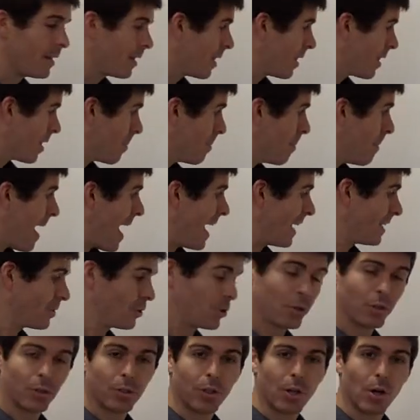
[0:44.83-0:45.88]
The mass
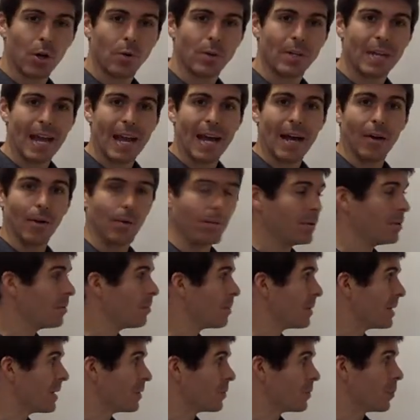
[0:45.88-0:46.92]
should go down
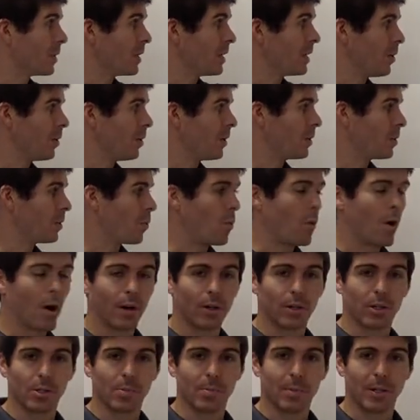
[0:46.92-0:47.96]
because we know that the
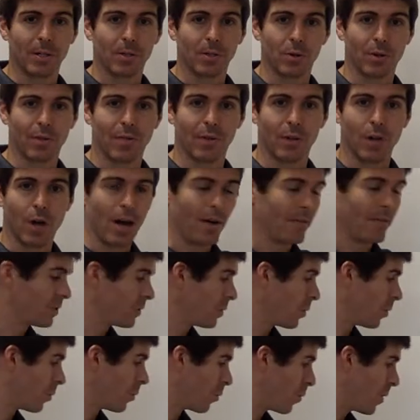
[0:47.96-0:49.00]
water has been driven off.
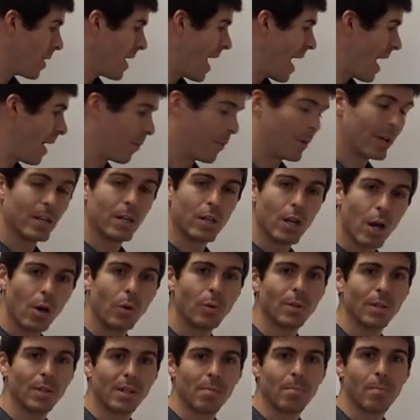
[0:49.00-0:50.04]
So we know
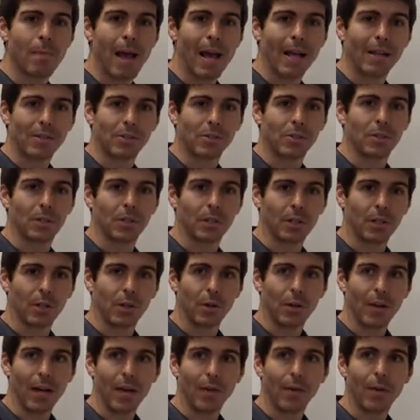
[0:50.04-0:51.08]
that the mass is going to go
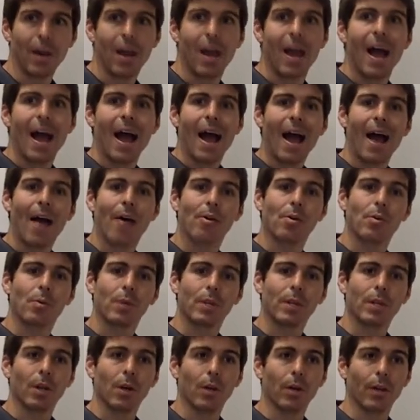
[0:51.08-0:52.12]
down. How do we
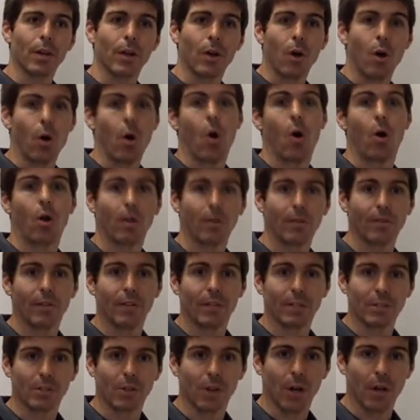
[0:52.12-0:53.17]
know that all of it
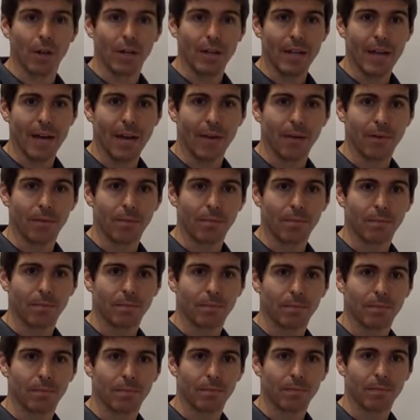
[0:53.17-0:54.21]
has gone down?
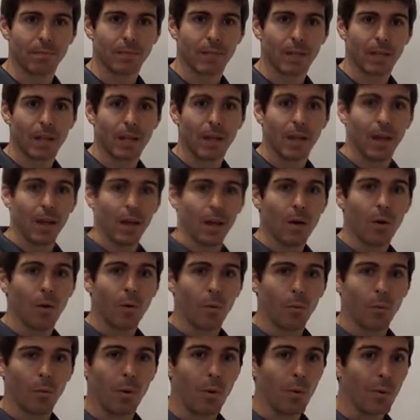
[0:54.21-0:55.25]

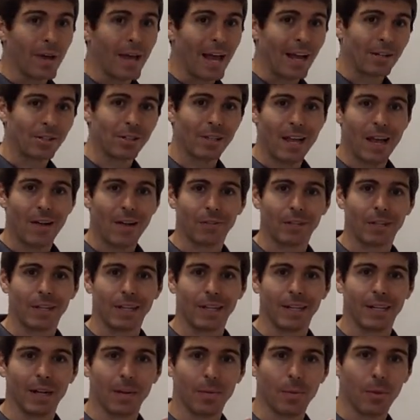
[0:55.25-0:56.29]
Well, we actually have to
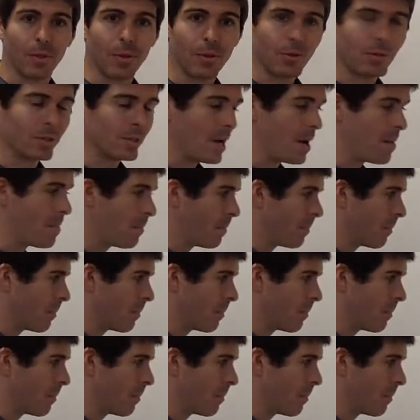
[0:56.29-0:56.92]
heat it up a third time.